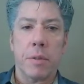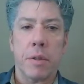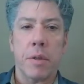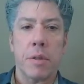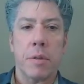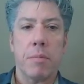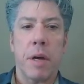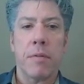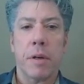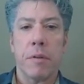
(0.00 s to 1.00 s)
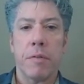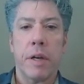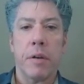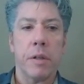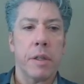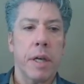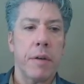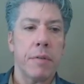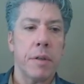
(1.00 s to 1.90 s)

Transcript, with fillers: so there's a buffer conveyor on the left,